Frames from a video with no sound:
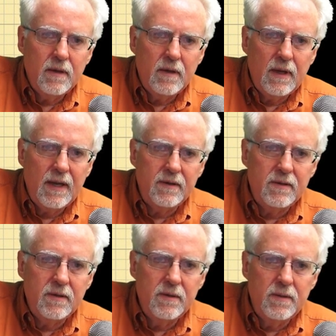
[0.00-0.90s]
and
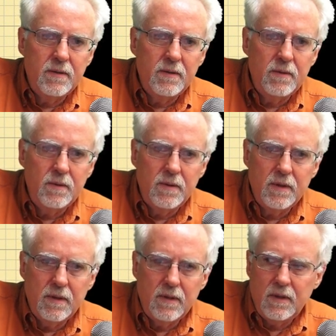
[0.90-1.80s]
two,
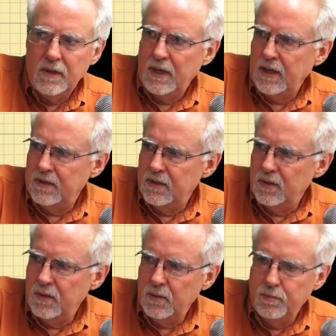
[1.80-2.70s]
and
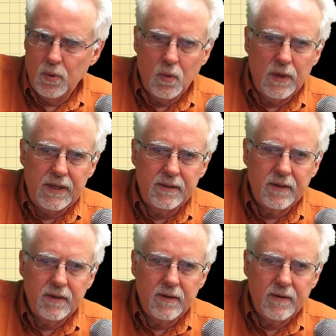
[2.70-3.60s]
two point
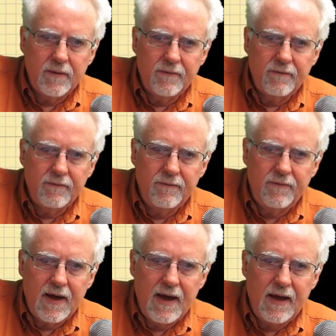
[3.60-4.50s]

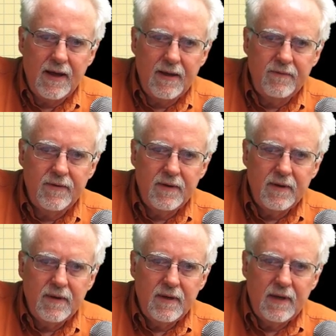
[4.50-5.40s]
five,
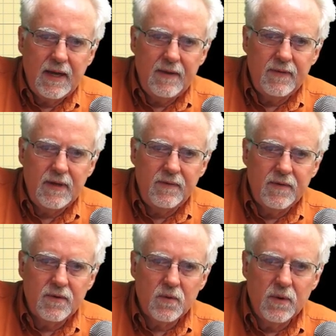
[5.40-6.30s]
and then
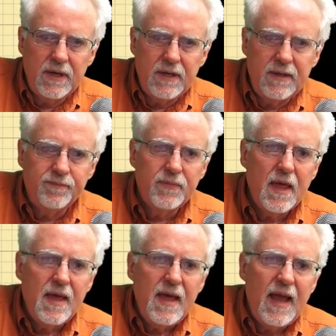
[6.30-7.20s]
three,
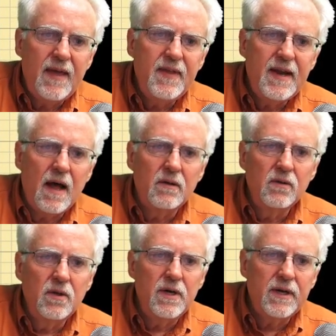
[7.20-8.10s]
and then I'll
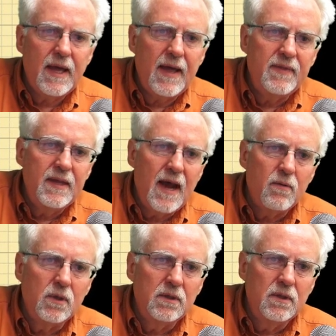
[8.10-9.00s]
look, and then I
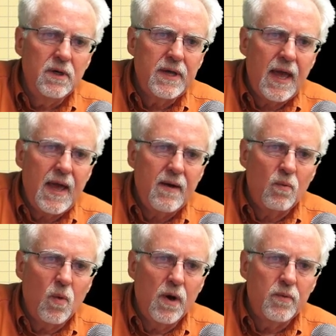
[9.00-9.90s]
will look at
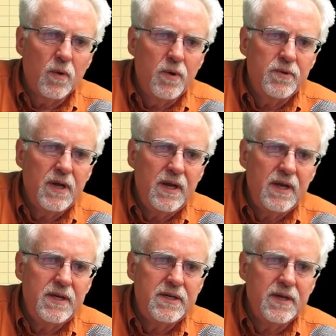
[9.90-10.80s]
what
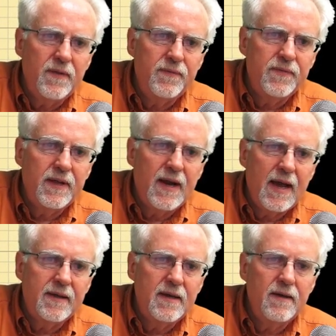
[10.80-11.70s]
rotation that I
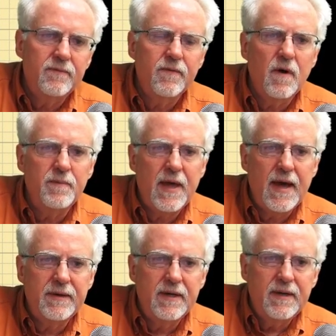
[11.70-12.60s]
get from that,